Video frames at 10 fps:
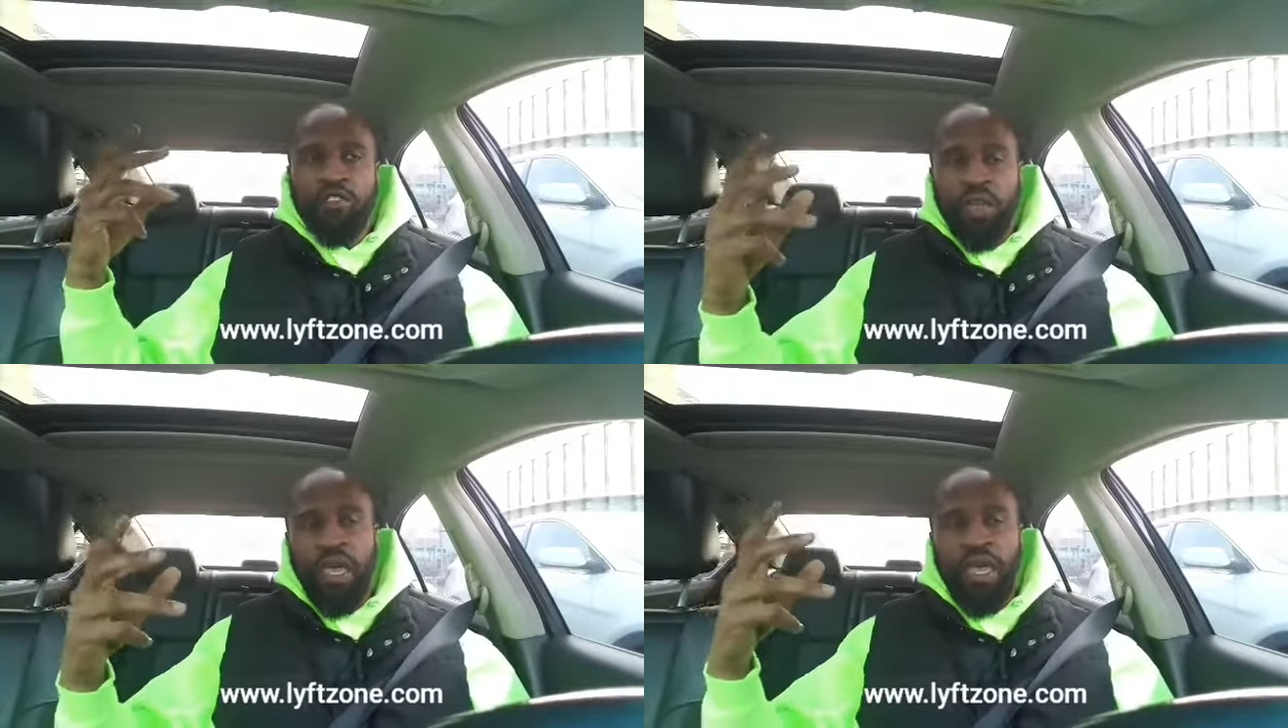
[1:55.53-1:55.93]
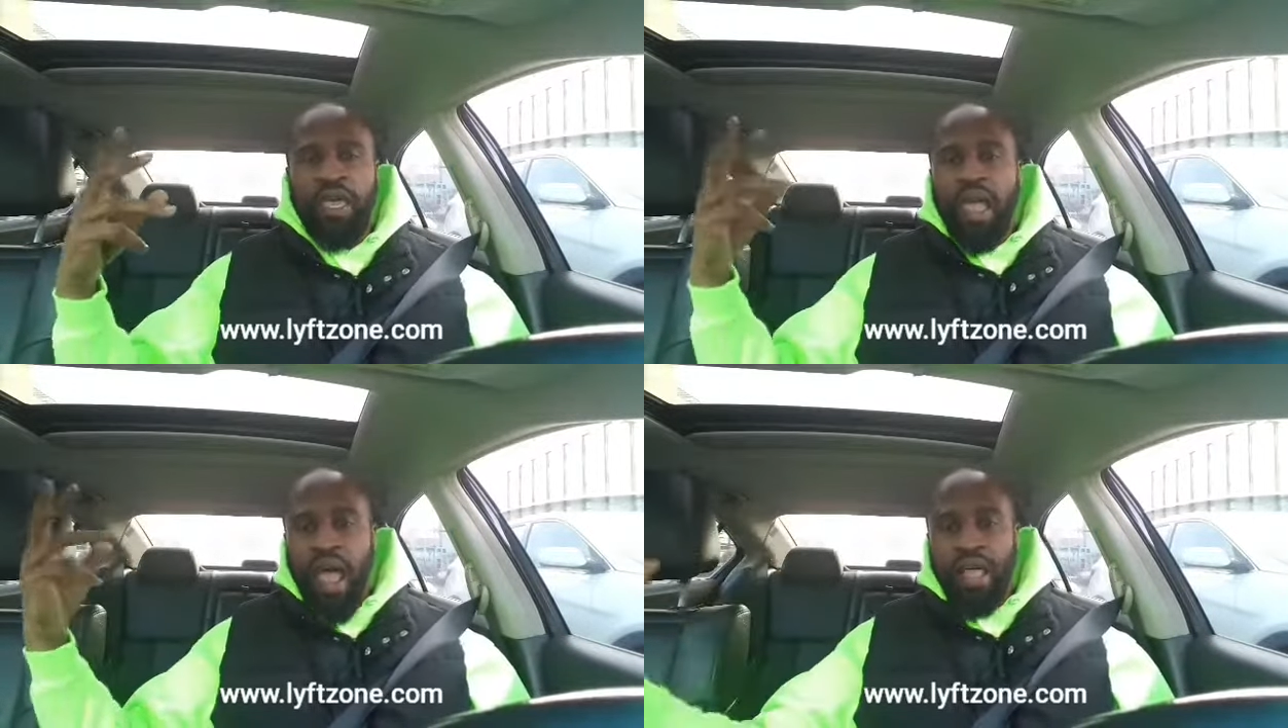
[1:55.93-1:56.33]
okay,
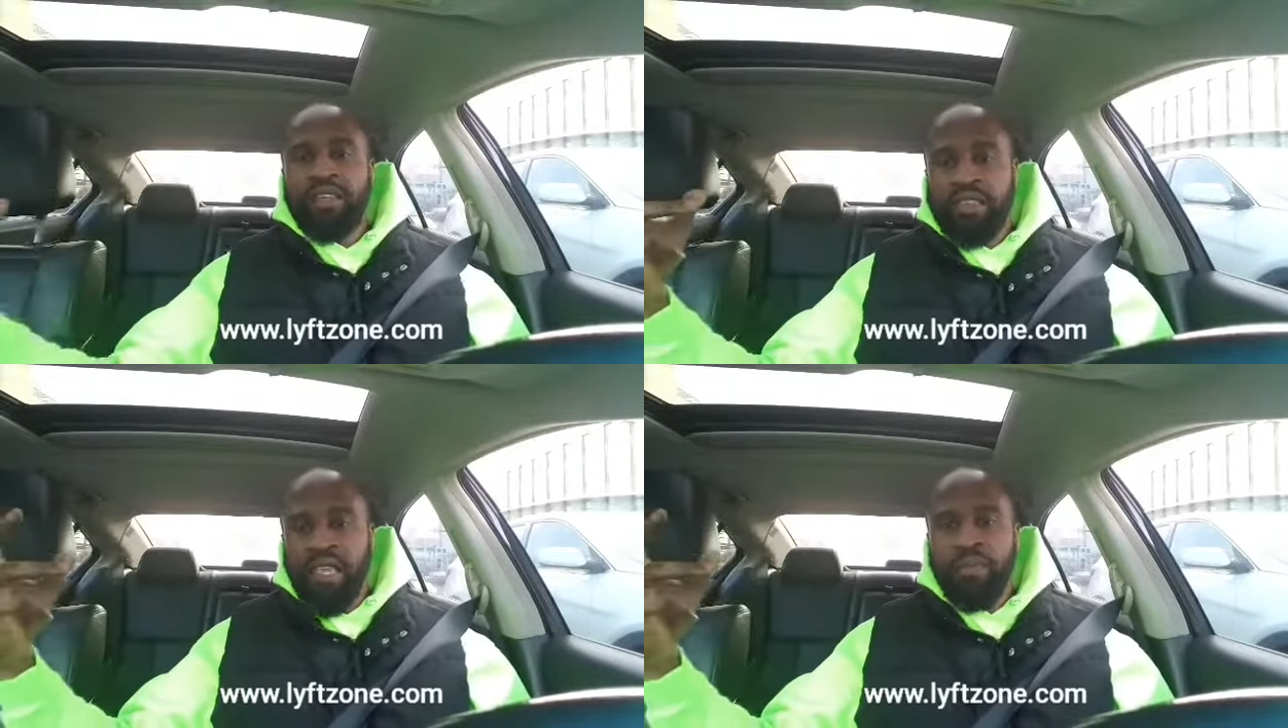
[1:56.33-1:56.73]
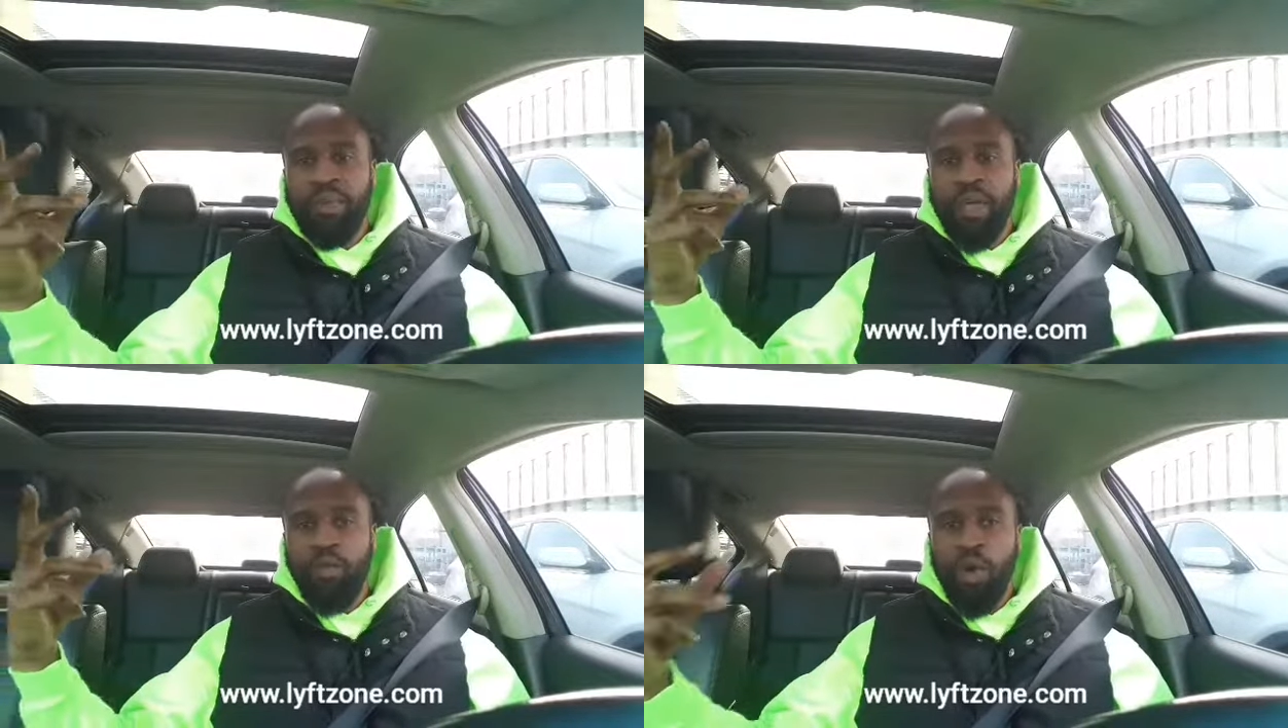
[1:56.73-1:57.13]
I can see
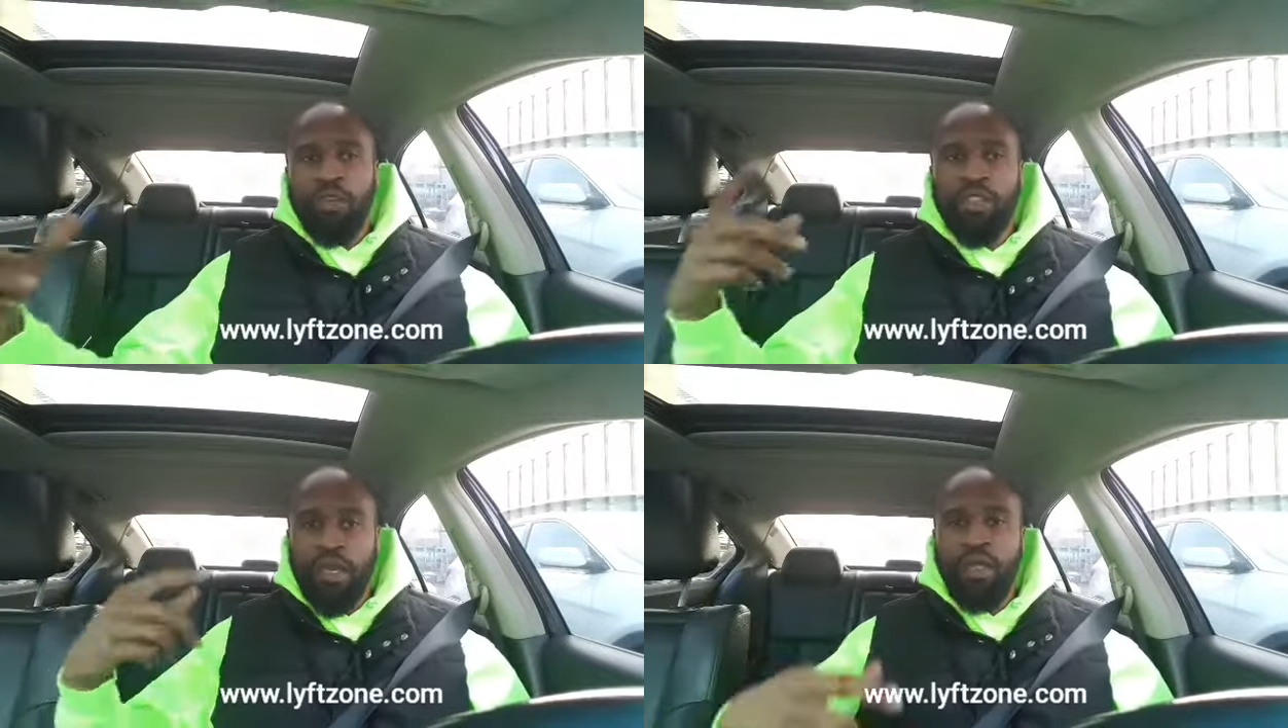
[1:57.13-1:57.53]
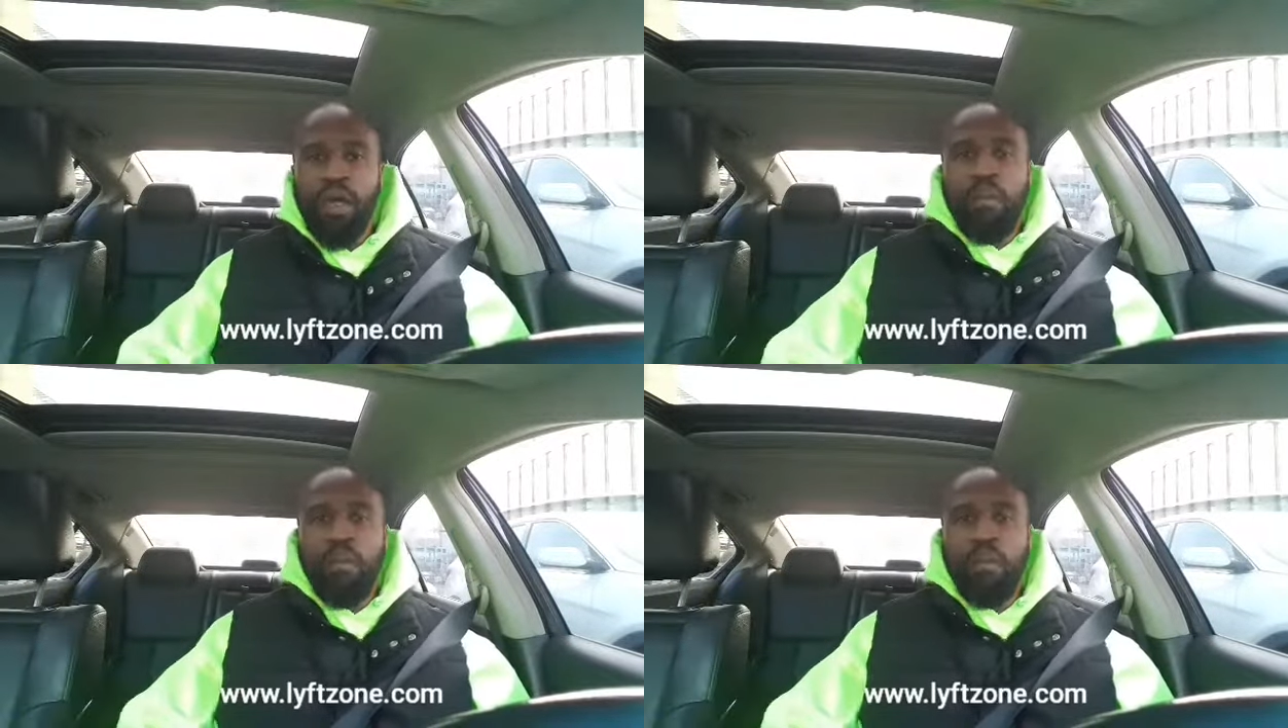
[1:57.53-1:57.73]
it being worth it.